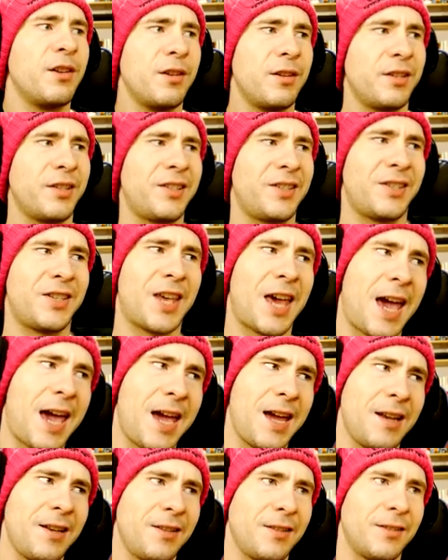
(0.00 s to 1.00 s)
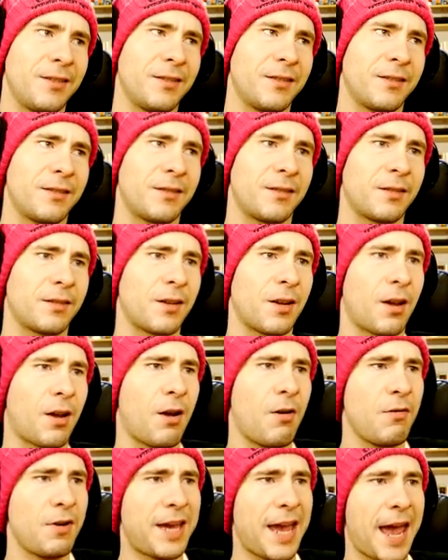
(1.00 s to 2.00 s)
Is that...
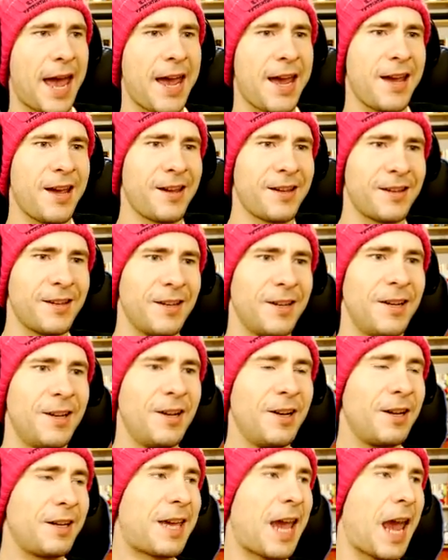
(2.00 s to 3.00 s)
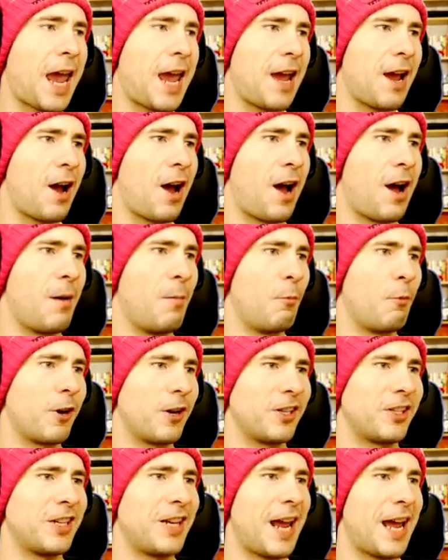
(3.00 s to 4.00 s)
Okay. Okay, um,
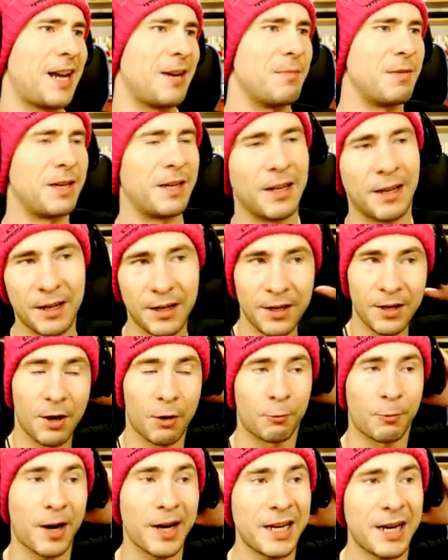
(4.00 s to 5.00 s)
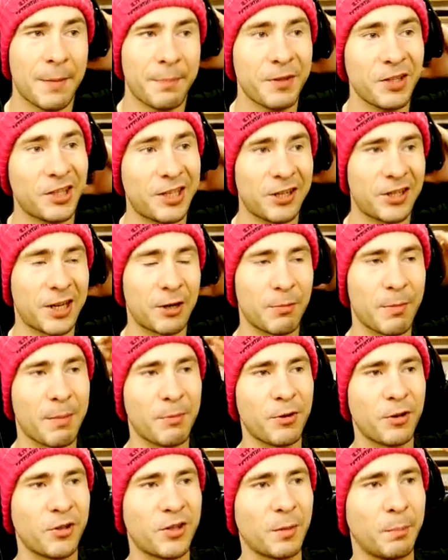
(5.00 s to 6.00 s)
where's an enemy? No, running up the stairs now.
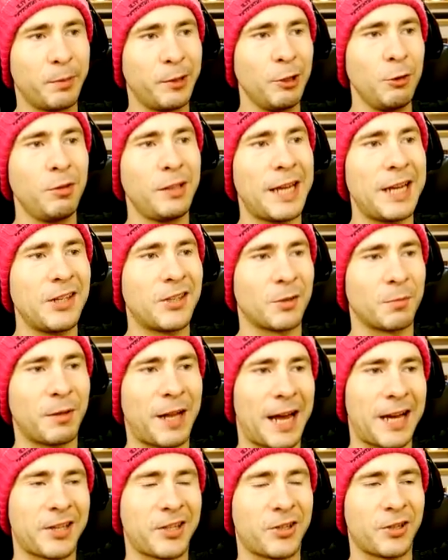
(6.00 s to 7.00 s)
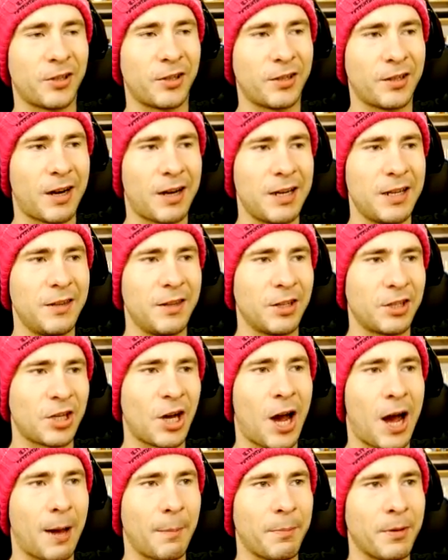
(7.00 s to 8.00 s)
Remember, there's the blue laser blaster in the
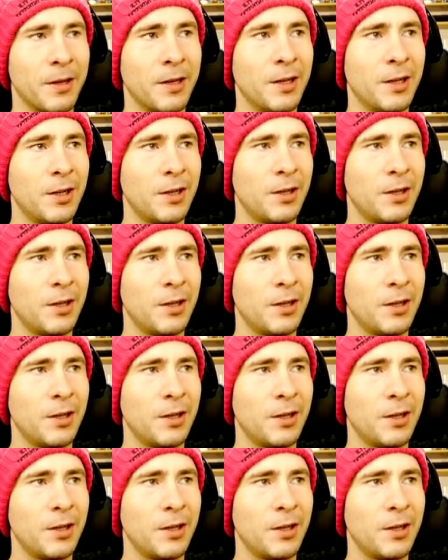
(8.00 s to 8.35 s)
top.